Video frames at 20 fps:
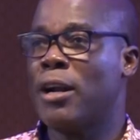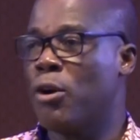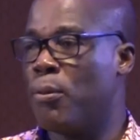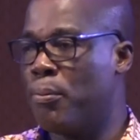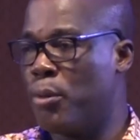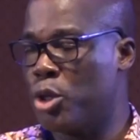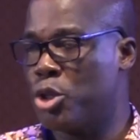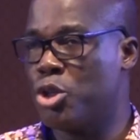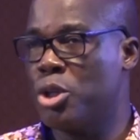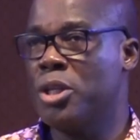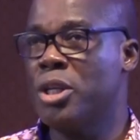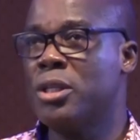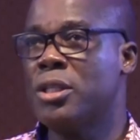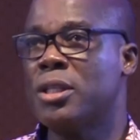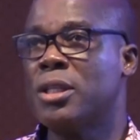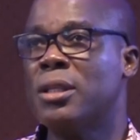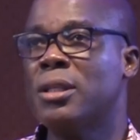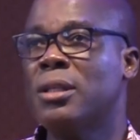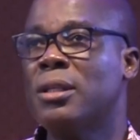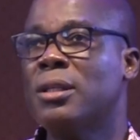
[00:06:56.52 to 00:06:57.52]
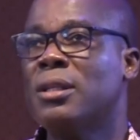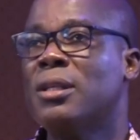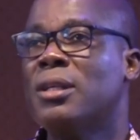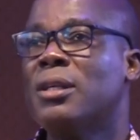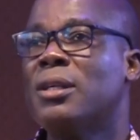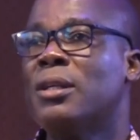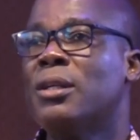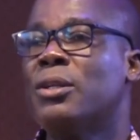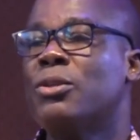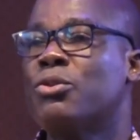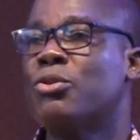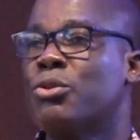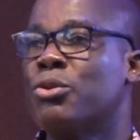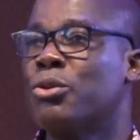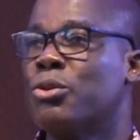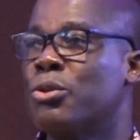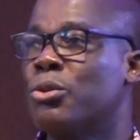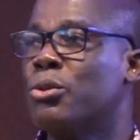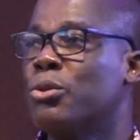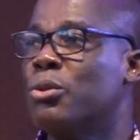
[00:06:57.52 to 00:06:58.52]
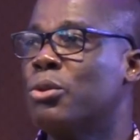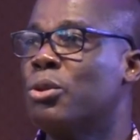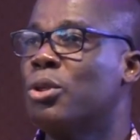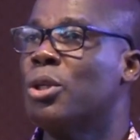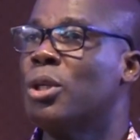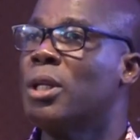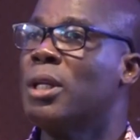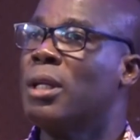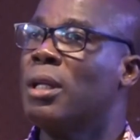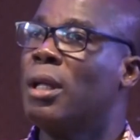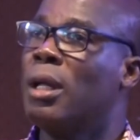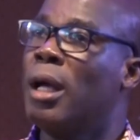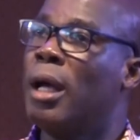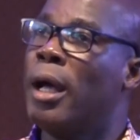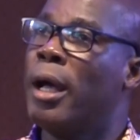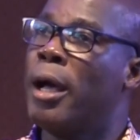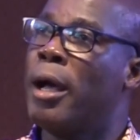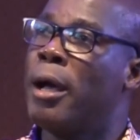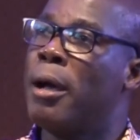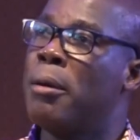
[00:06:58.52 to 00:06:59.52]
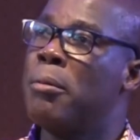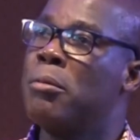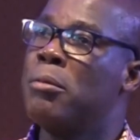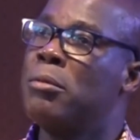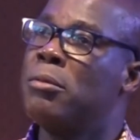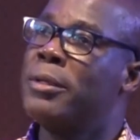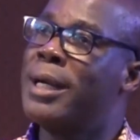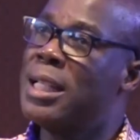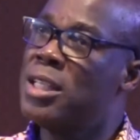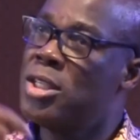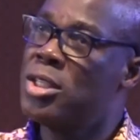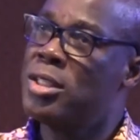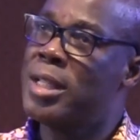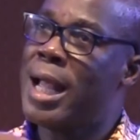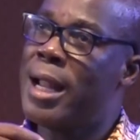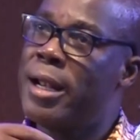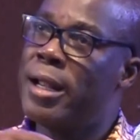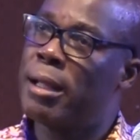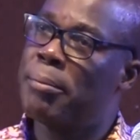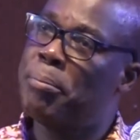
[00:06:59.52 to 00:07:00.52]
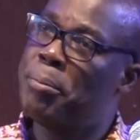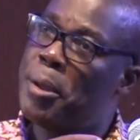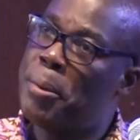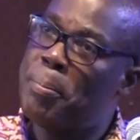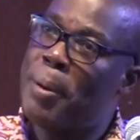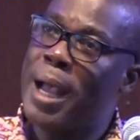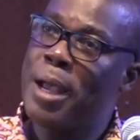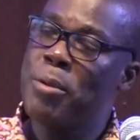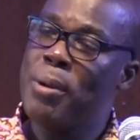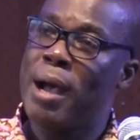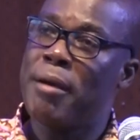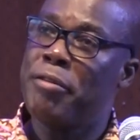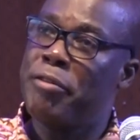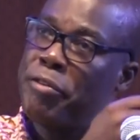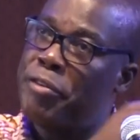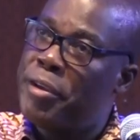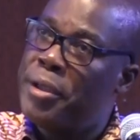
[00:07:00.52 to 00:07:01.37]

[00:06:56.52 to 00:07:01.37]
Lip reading: an opportunity to register the paper you have